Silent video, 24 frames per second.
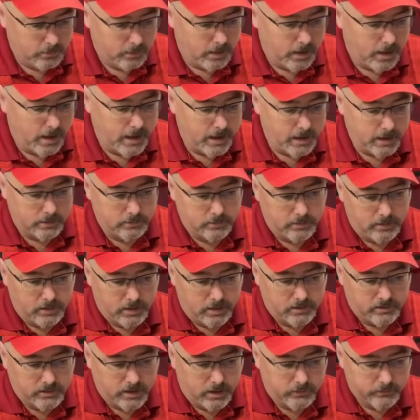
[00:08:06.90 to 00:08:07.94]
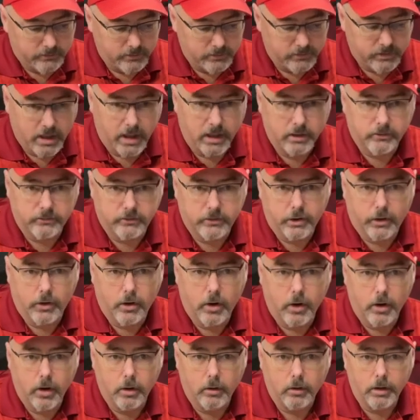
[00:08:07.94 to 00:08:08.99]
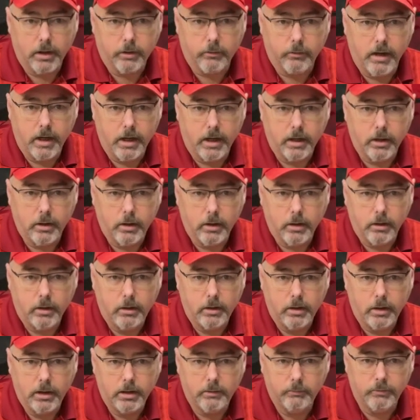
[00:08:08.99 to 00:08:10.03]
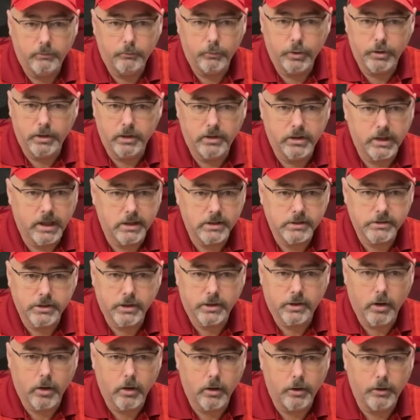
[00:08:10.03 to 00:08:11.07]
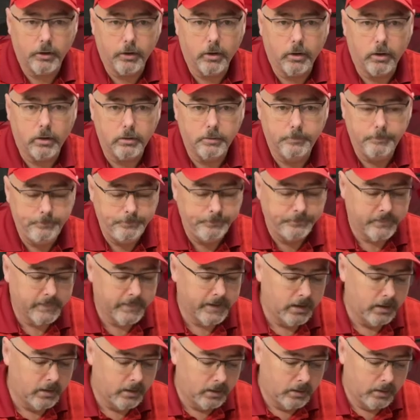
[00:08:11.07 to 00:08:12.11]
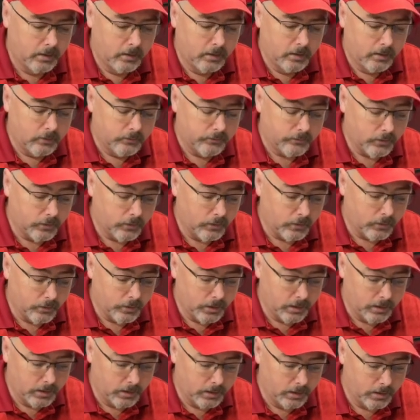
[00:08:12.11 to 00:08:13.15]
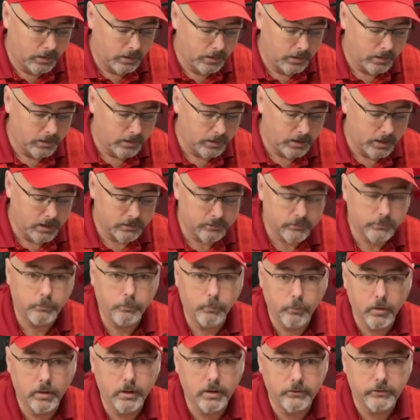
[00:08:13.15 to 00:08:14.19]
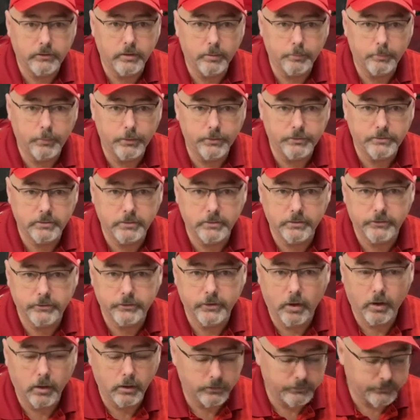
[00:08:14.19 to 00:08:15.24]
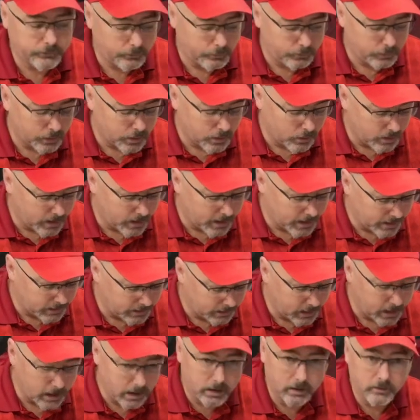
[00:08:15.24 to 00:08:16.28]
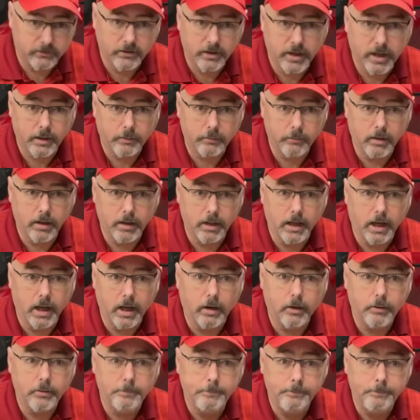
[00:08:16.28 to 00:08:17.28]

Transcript: And it doesn't touch the car, like right here, it wouldn't touch the car at all. So it's really simple to install, so we'll go ahead and get into that right now.